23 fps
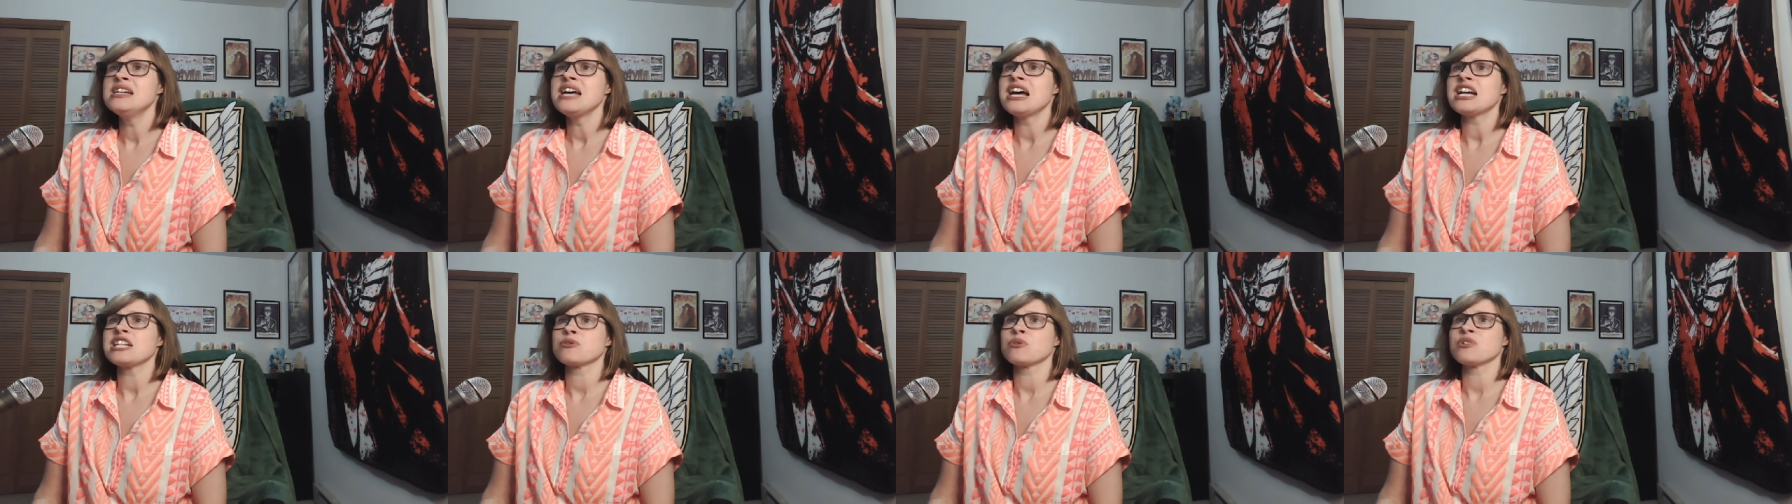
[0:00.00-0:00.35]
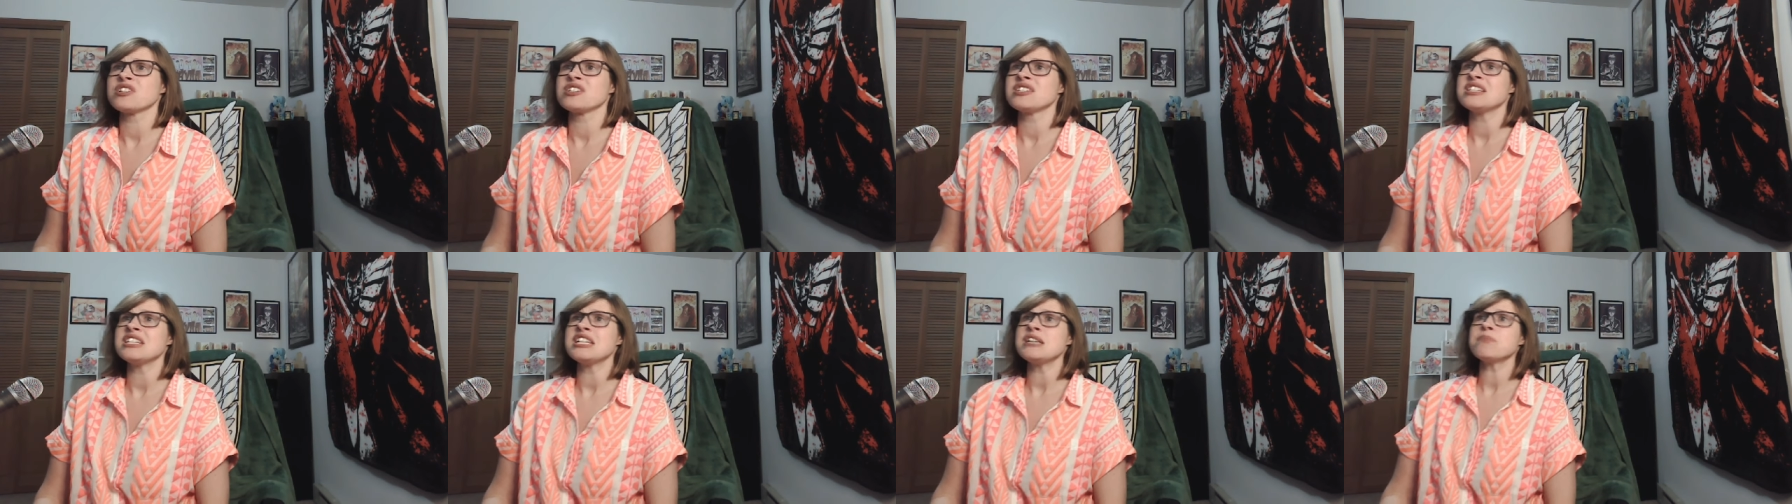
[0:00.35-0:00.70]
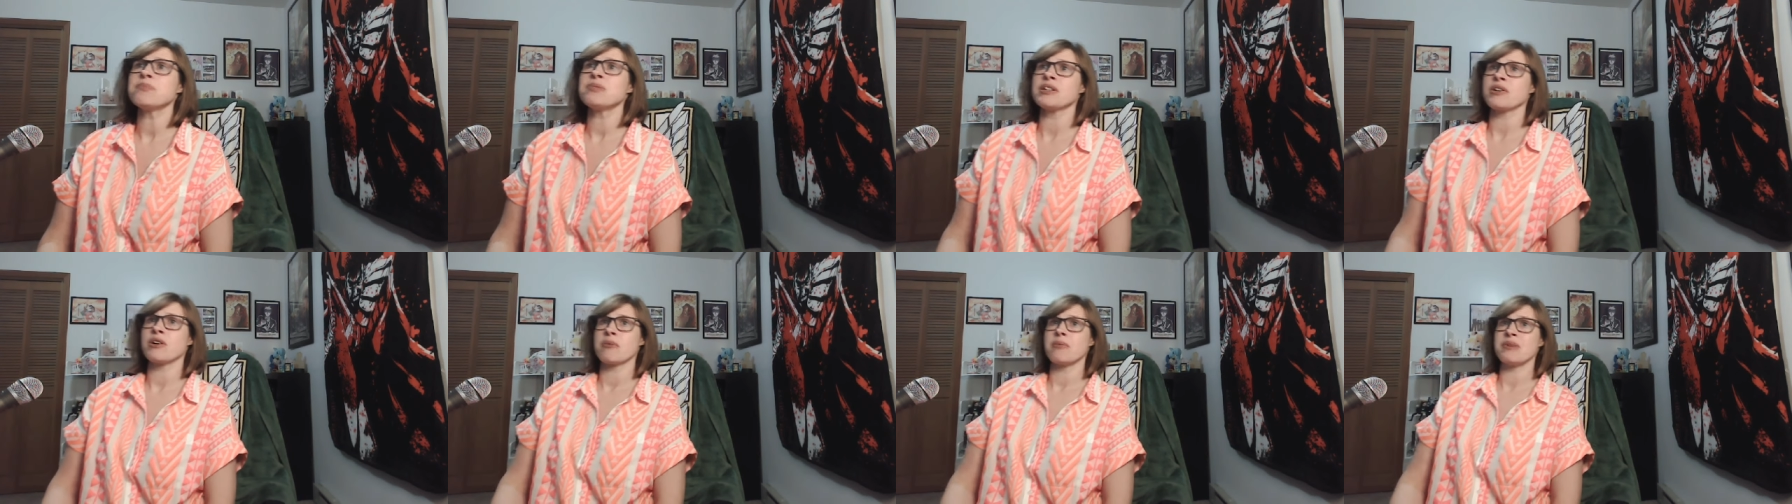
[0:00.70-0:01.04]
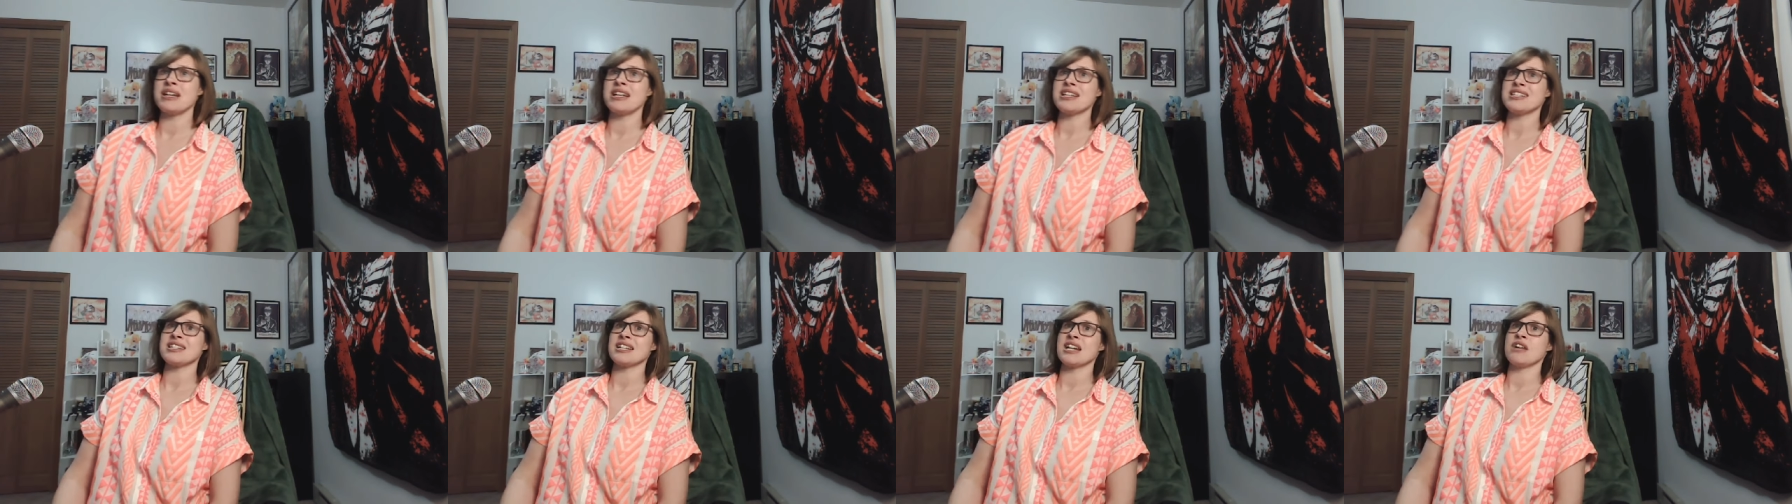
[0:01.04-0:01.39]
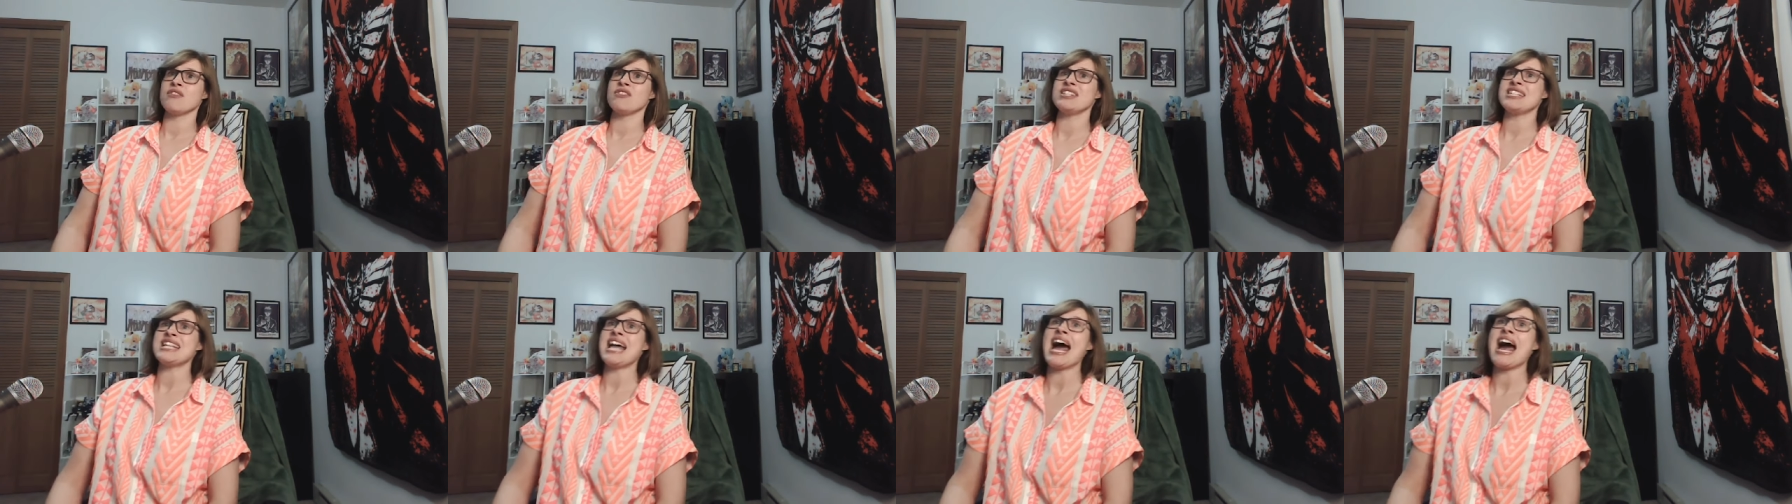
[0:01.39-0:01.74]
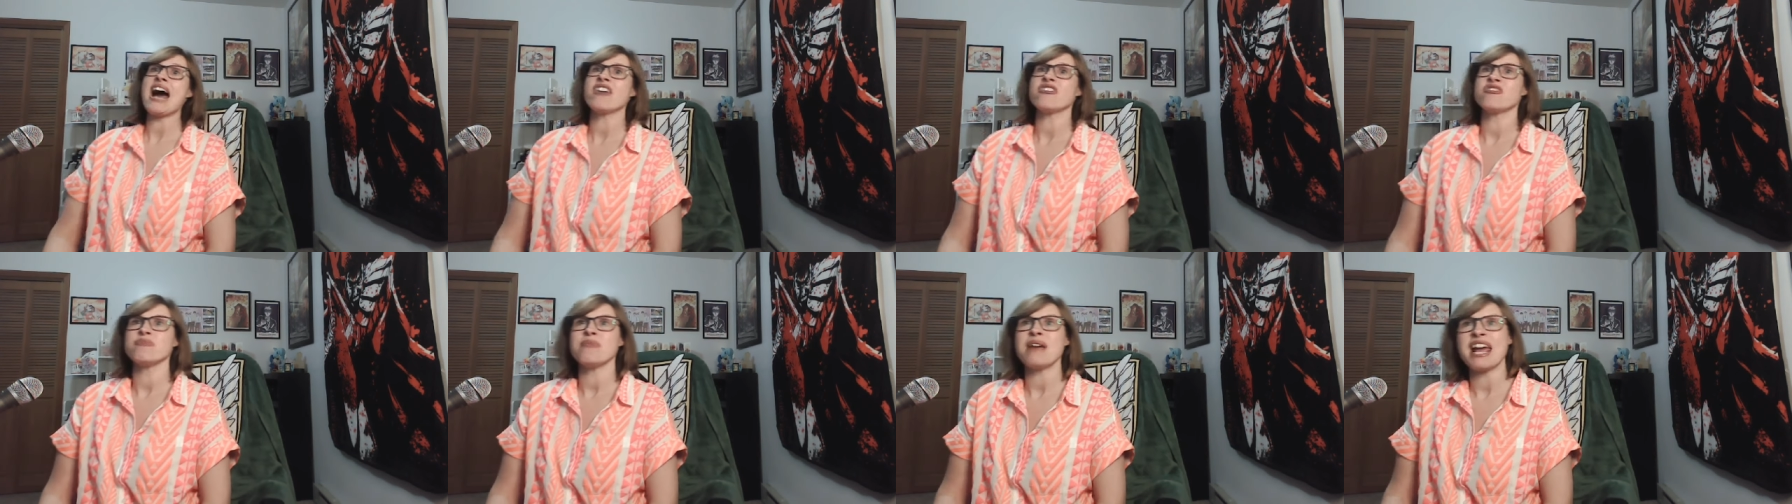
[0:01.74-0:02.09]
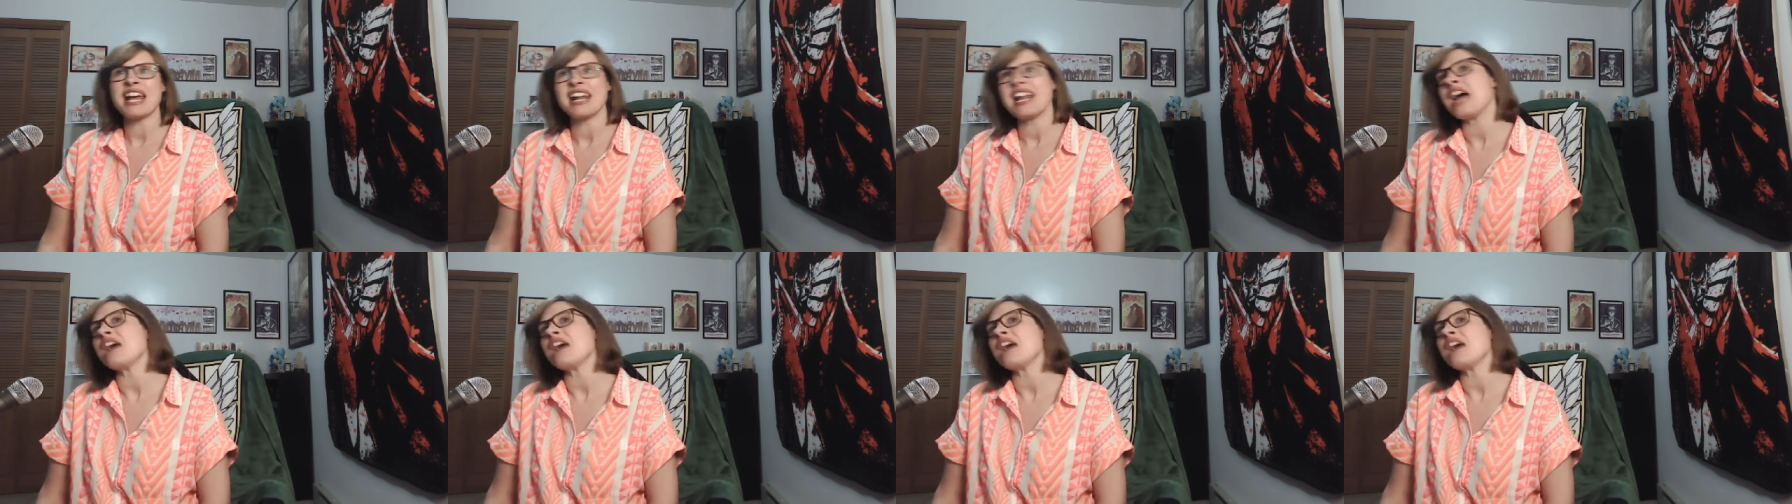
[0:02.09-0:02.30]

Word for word: as well as deeply reminiscent of his half man,